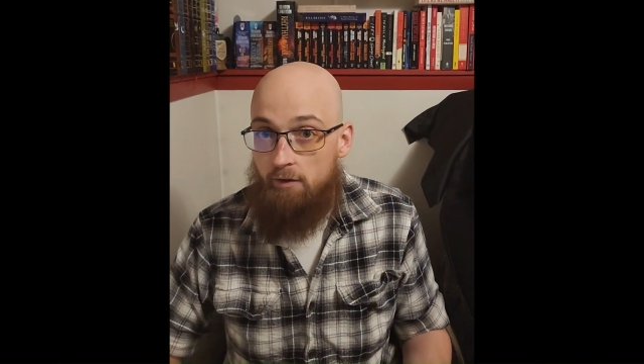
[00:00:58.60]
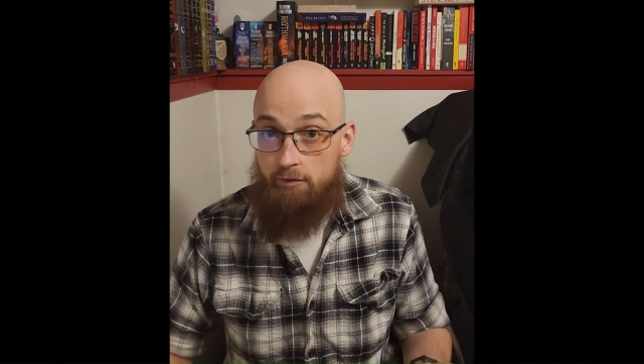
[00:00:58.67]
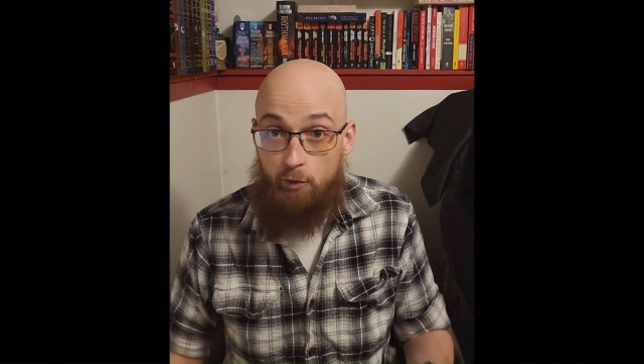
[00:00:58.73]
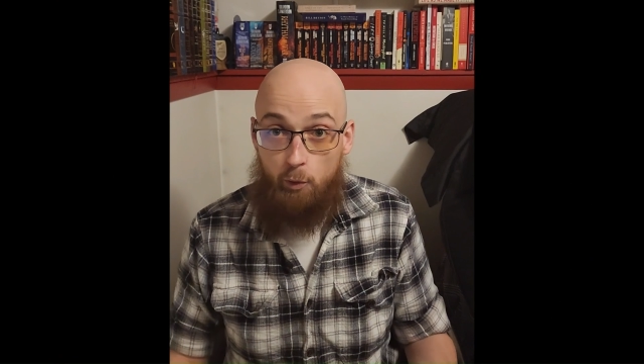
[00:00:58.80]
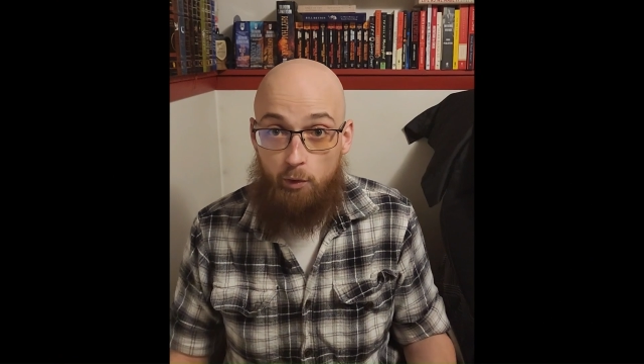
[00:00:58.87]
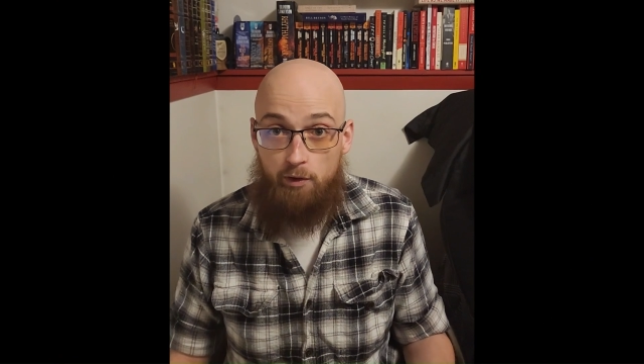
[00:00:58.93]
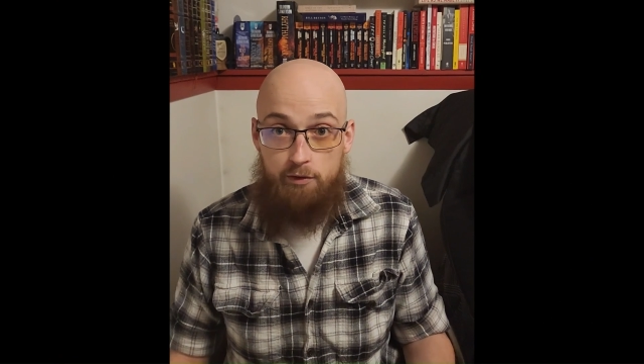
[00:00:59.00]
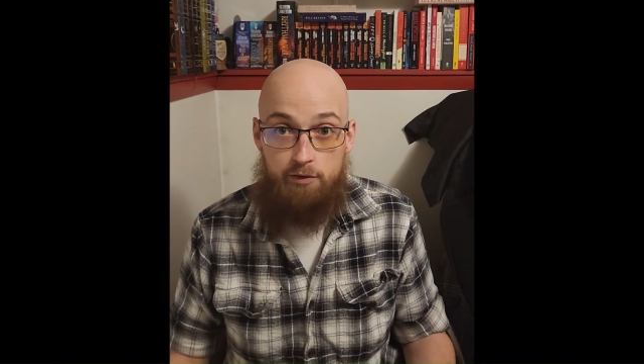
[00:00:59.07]

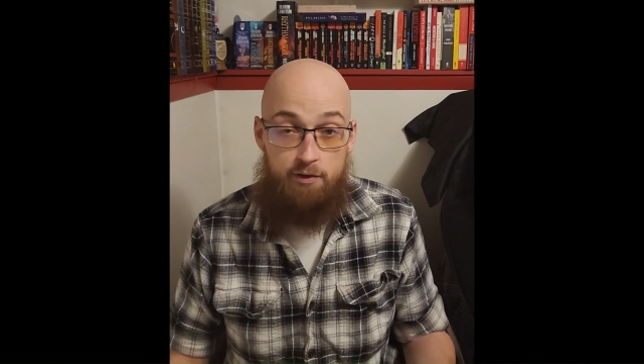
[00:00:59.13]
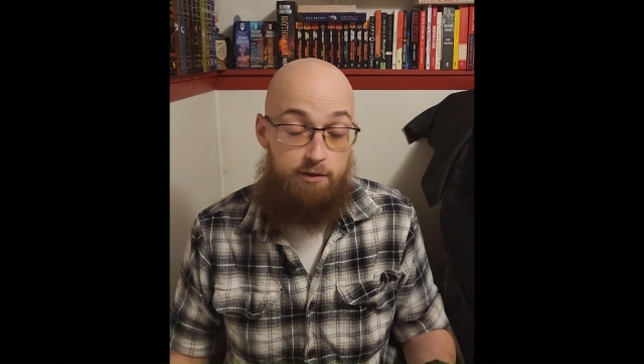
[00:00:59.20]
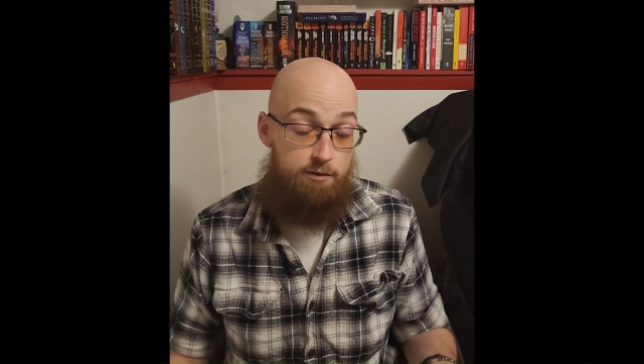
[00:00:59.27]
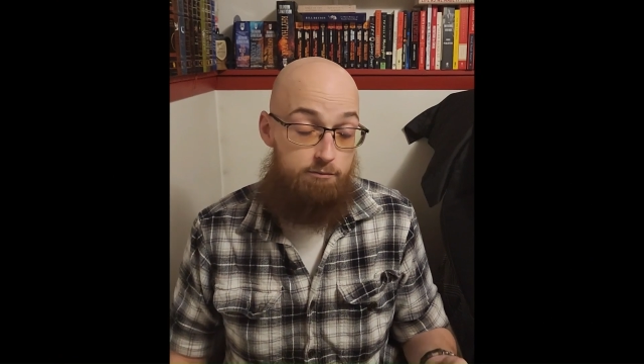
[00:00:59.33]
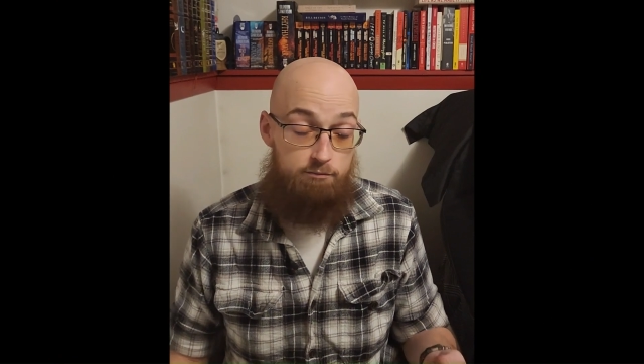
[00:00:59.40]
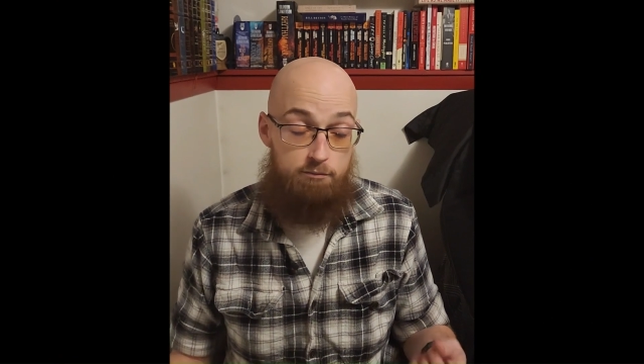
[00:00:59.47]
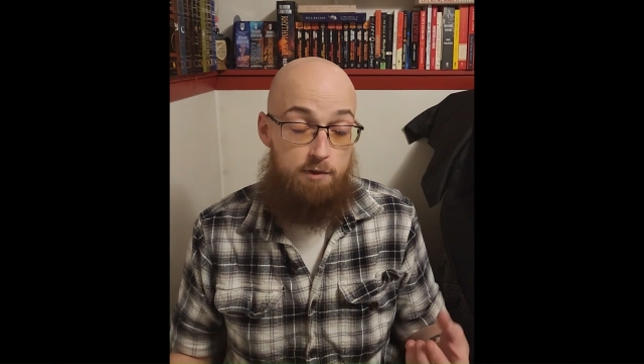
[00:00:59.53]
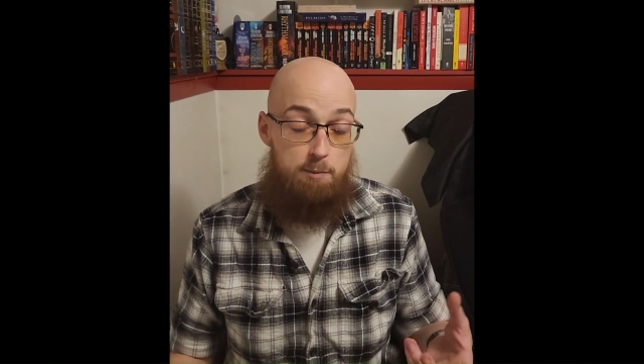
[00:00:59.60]
course,
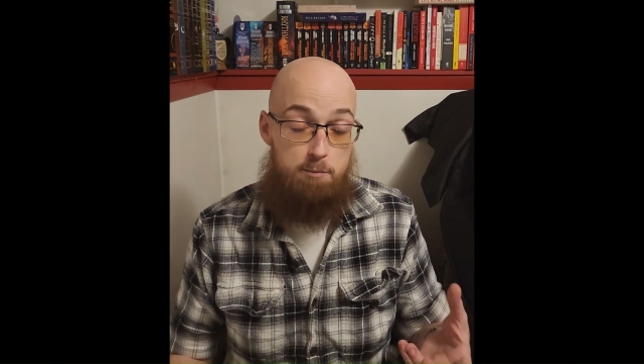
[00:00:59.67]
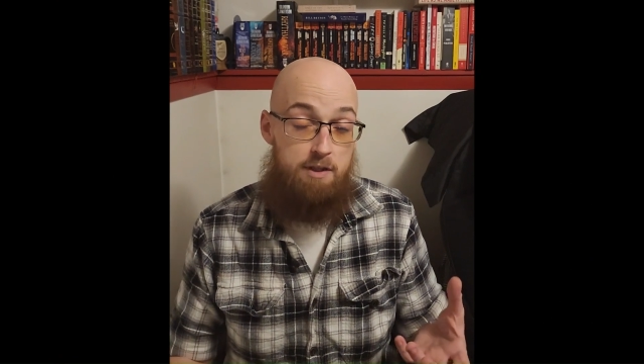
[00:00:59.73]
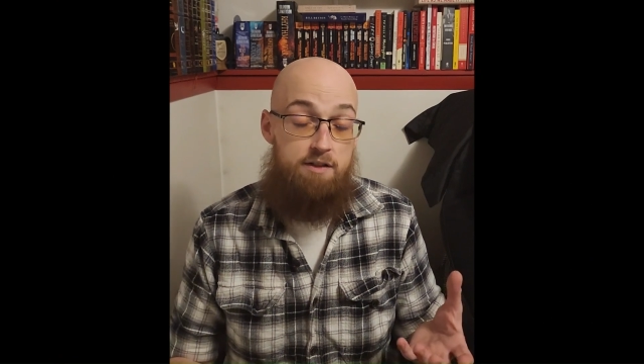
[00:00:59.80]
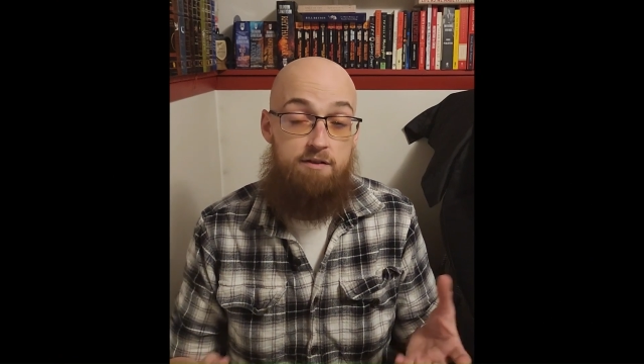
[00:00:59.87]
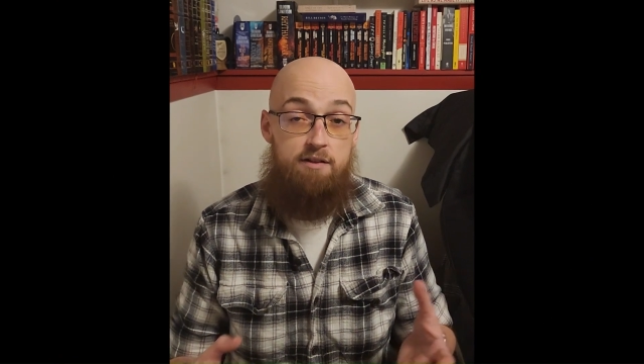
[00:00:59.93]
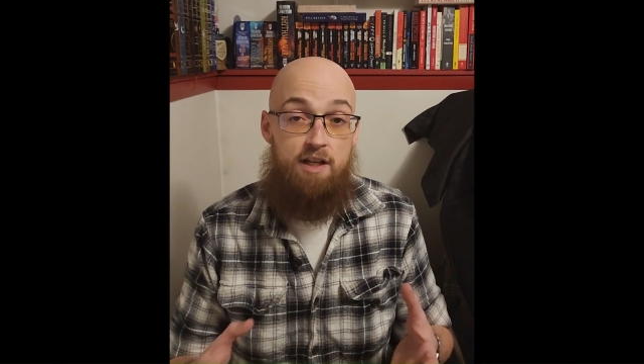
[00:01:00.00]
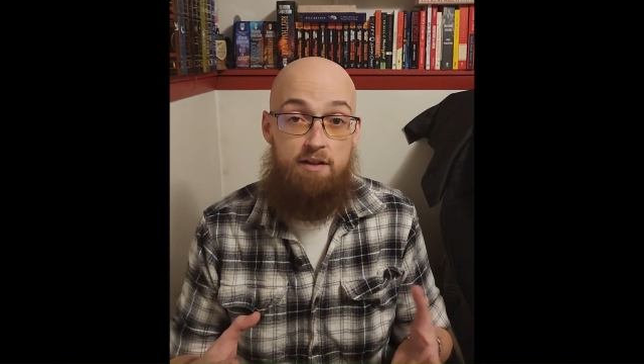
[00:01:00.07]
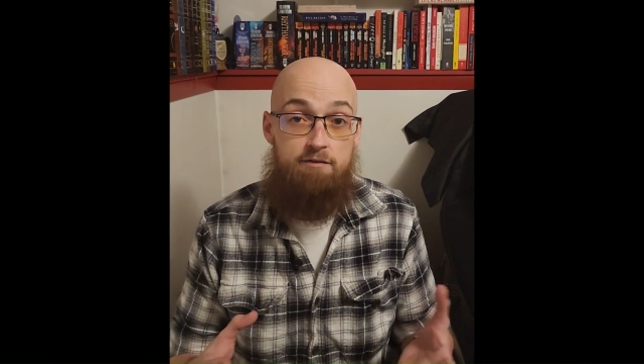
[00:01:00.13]
it means
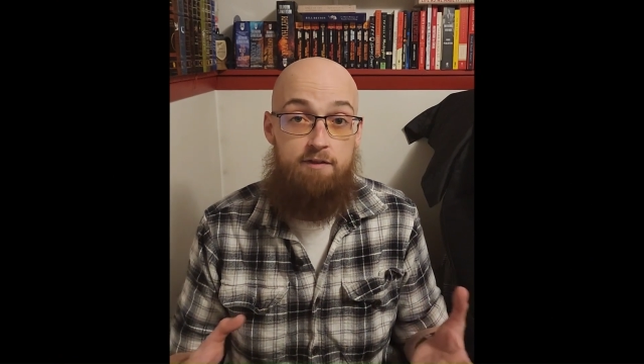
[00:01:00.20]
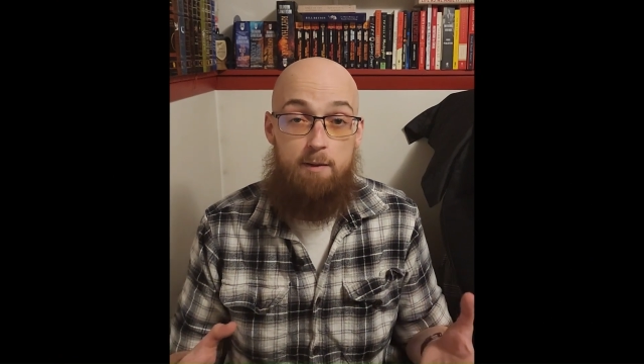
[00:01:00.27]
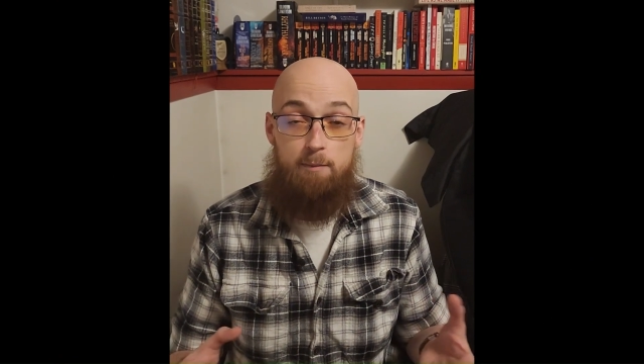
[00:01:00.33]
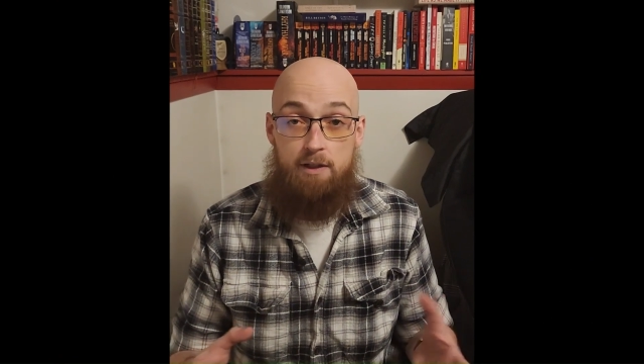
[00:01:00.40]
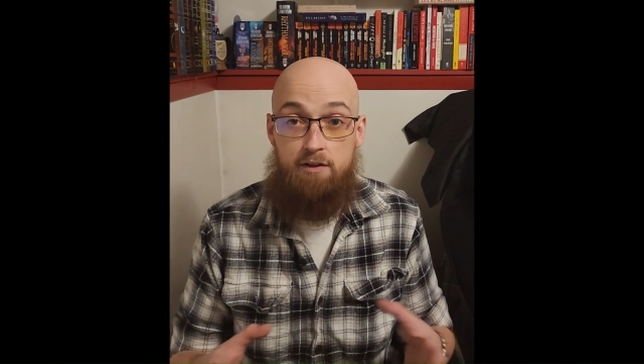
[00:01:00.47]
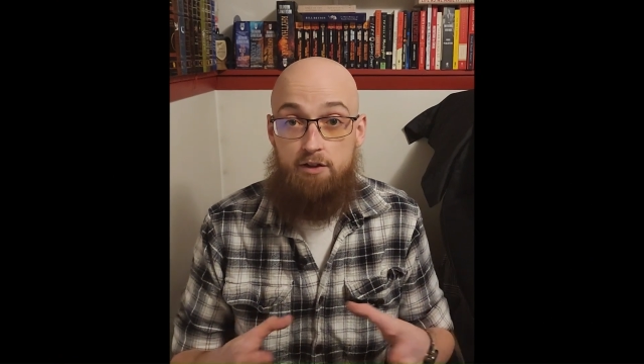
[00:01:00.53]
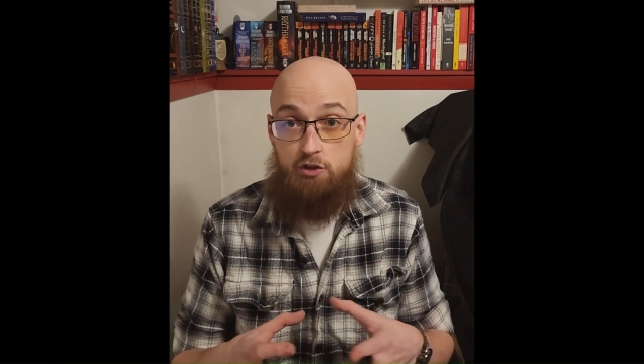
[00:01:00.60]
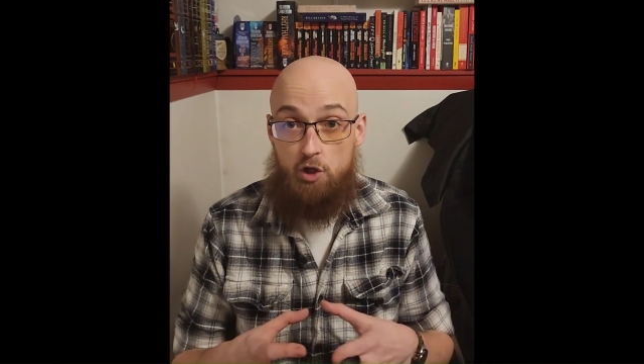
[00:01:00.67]
the
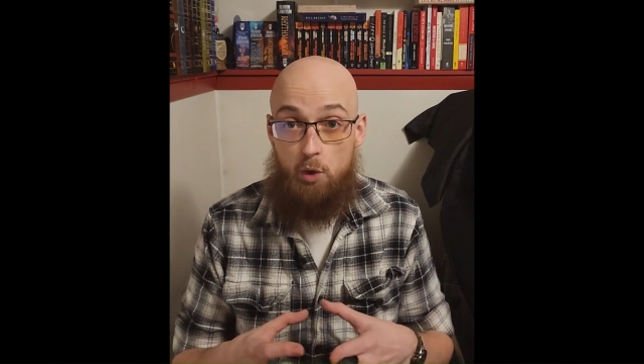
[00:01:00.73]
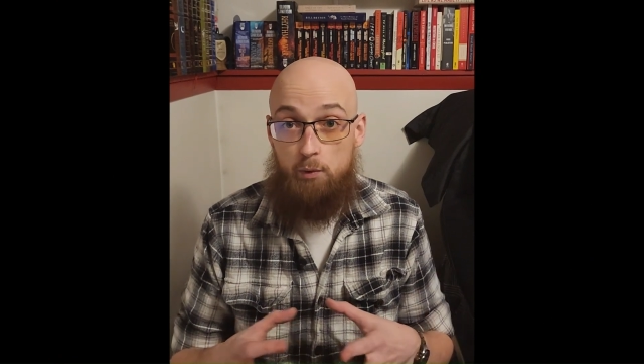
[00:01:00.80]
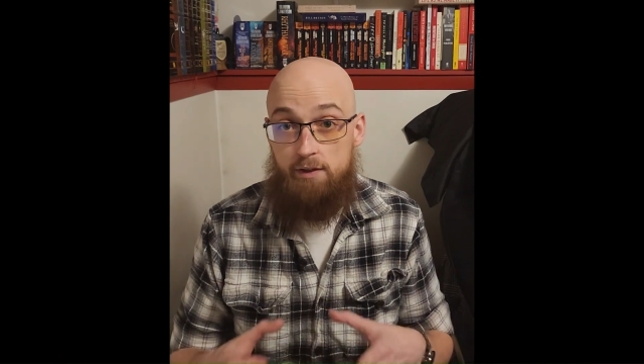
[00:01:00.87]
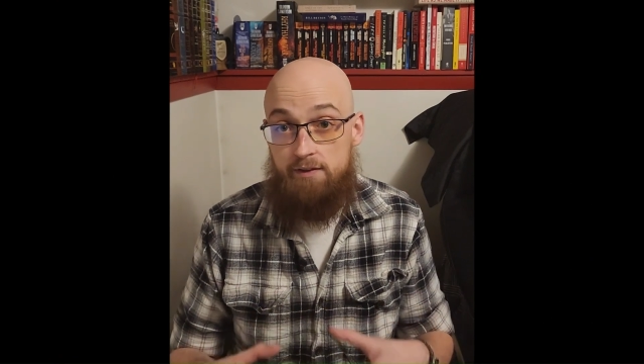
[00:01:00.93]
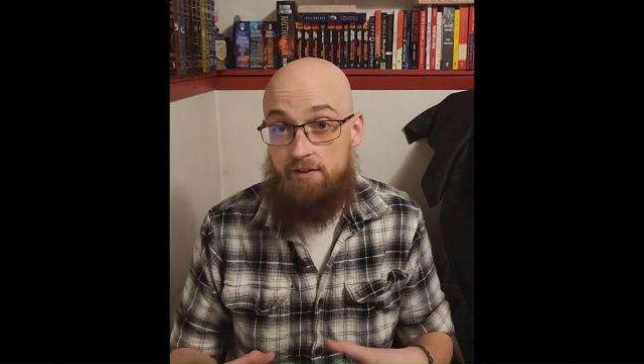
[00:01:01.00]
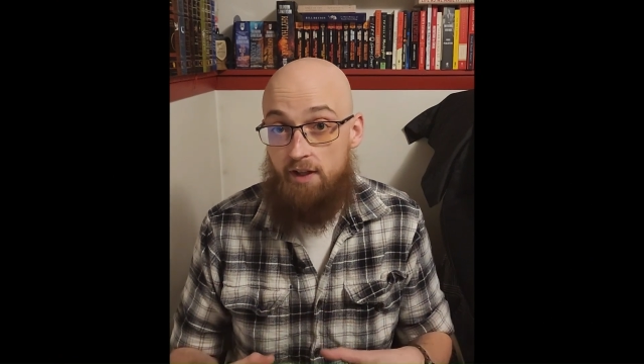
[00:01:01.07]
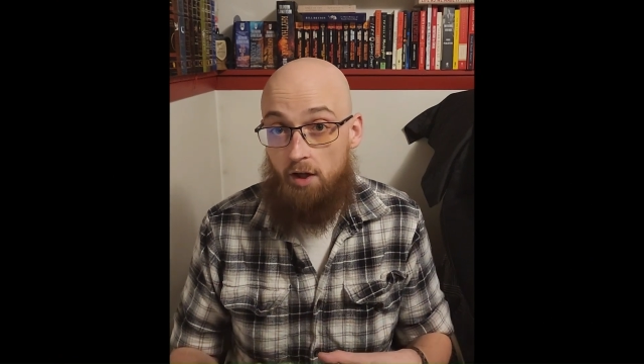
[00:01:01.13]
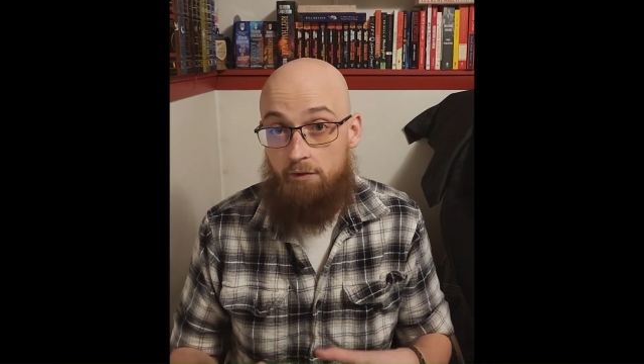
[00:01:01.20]
amphibian, the toad
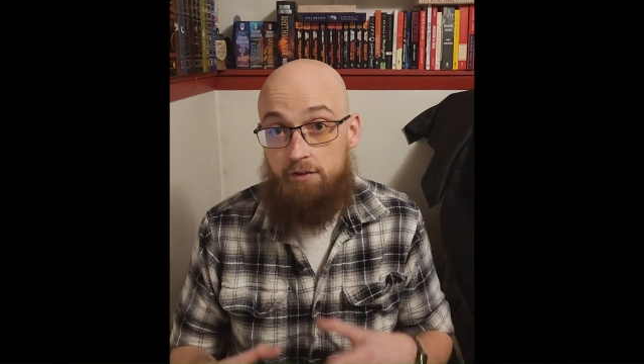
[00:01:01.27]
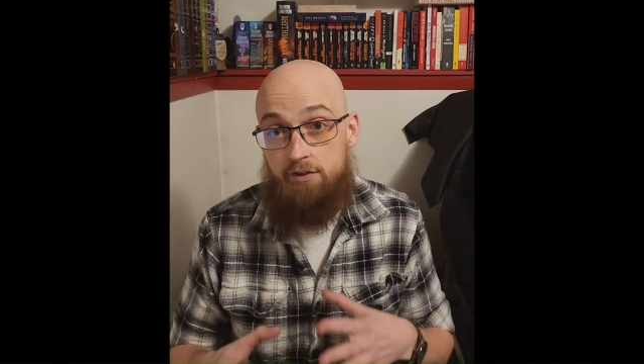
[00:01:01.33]
itself,